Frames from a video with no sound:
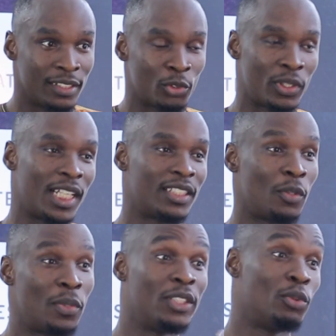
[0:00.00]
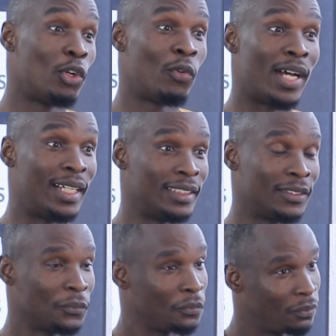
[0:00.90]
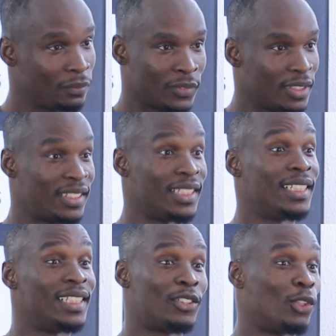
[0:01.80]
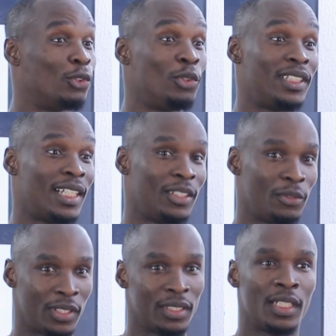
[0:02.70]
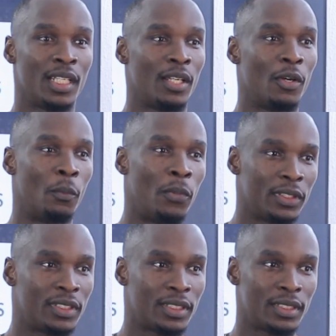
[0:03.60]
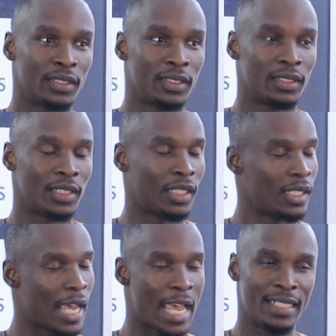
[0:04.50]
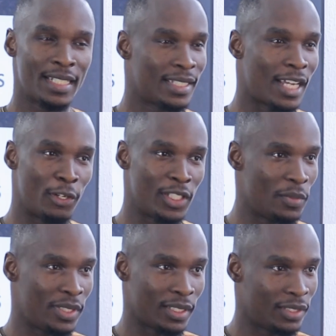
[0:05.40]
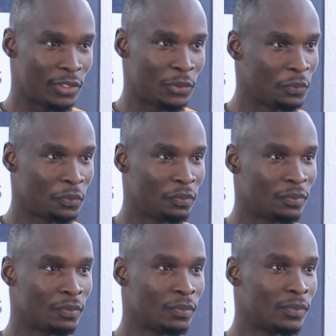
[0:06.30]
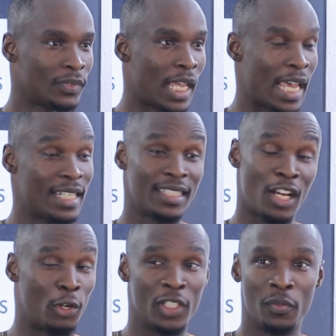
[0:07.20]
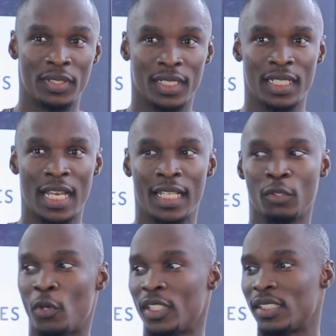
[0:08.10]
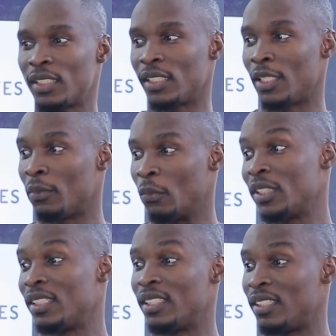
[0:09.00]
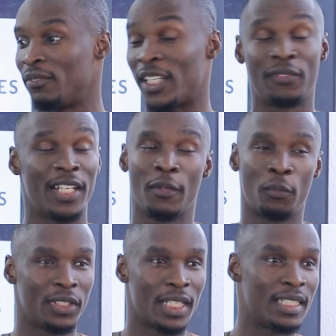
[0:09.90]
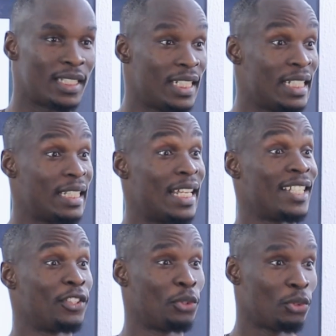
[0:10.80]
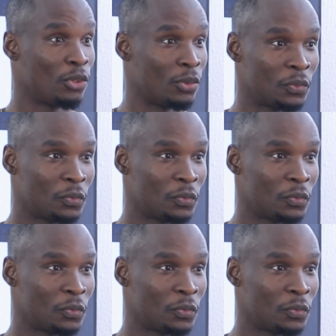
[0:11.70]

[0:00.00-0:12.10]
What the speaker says: so that somebody will not go and steal it or do it anywhere. But ideas are unlimited. Ideas are unlimited, and what is very, very important is execution.